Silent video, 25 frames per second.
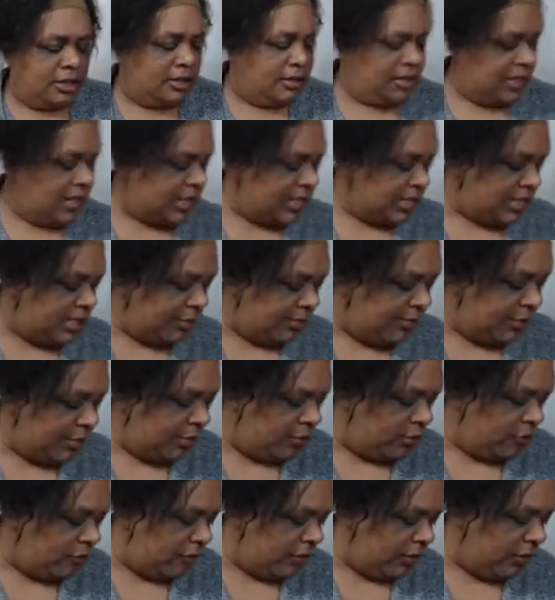Things have been
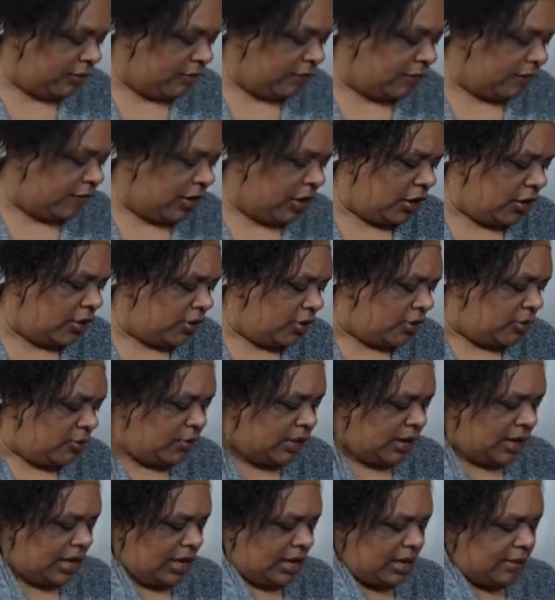moving far and
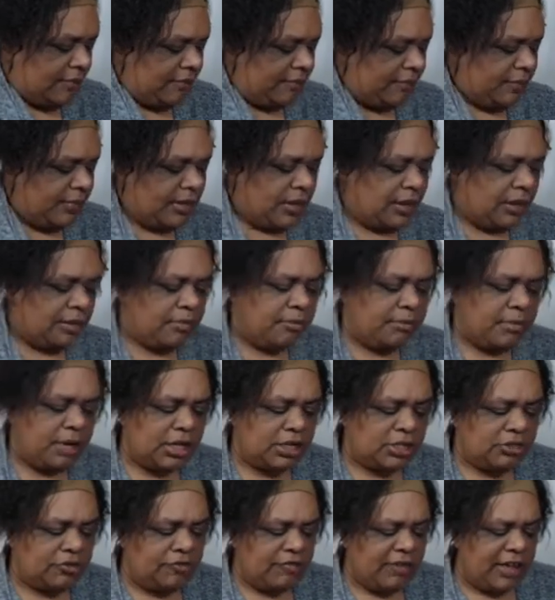away
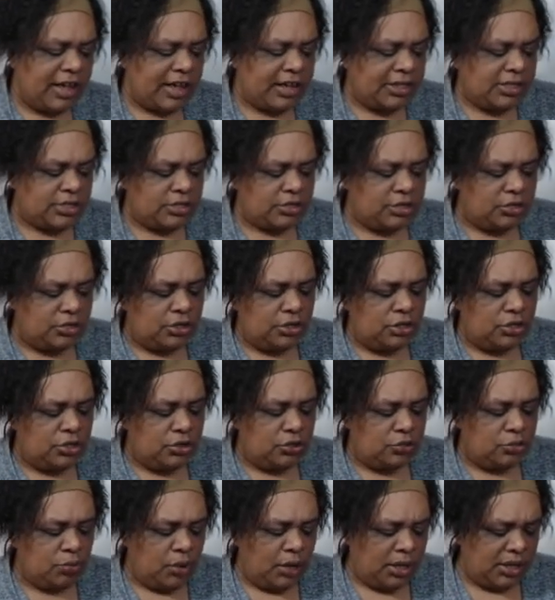much faster than
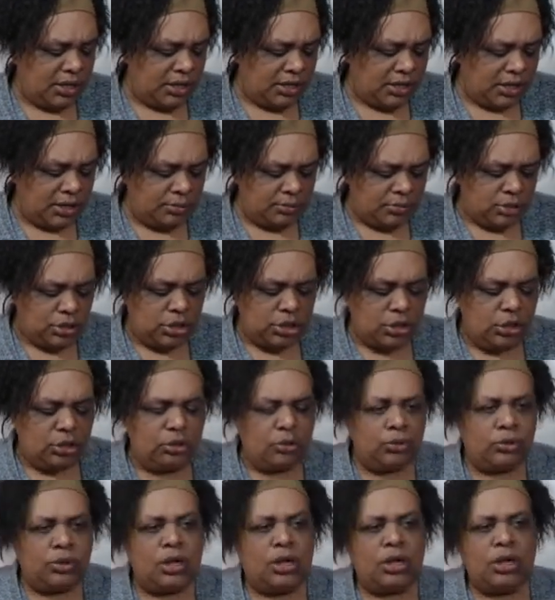you wanted them
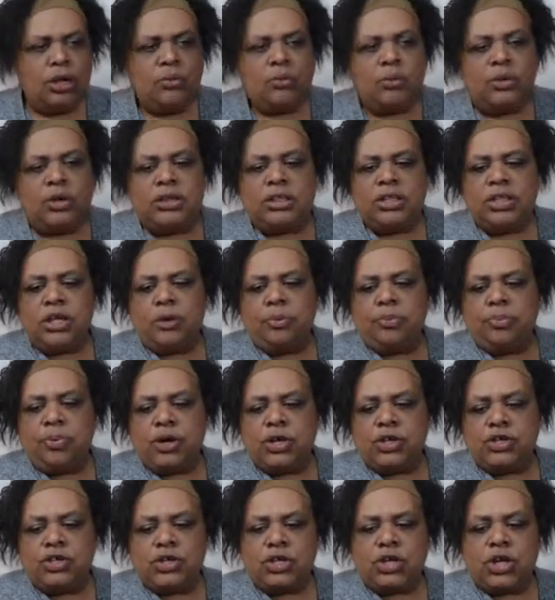to with the
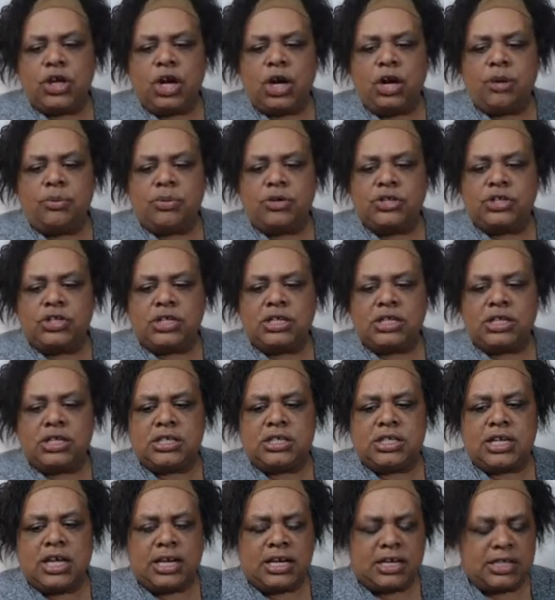oppression card, which in this
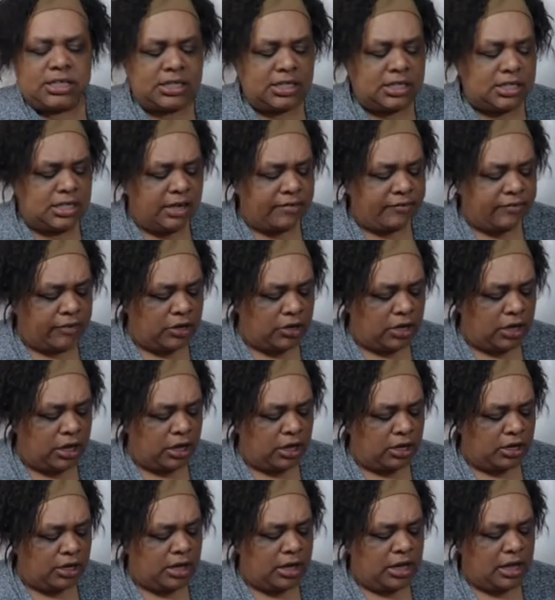deck is the devil
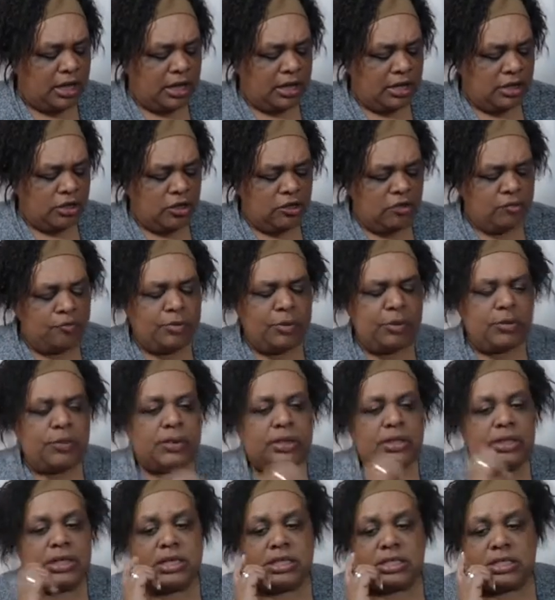card. You've been
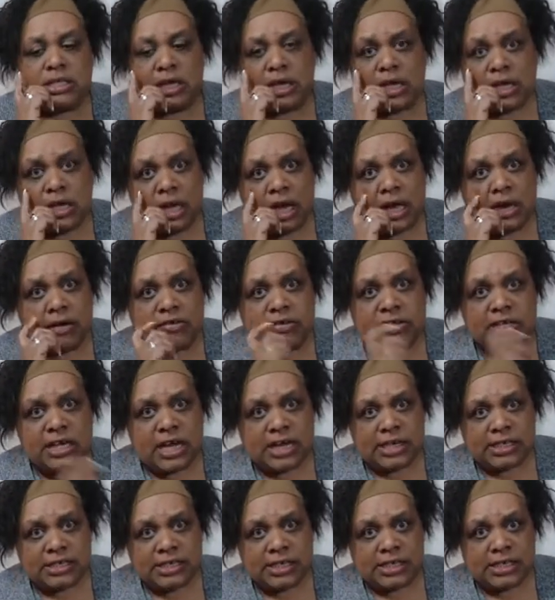releasing a lot of
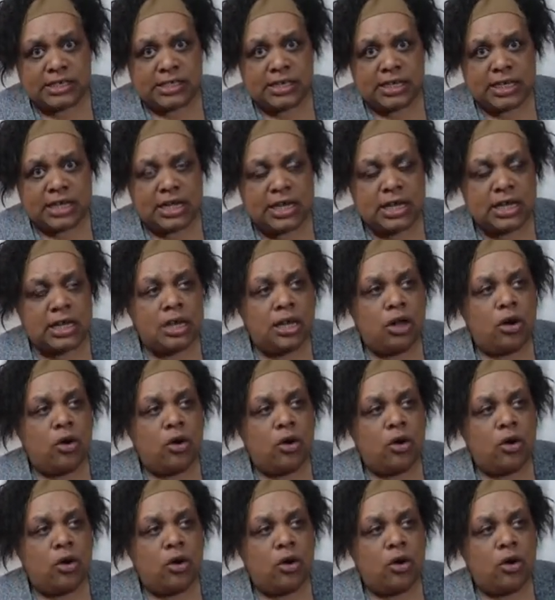toxicity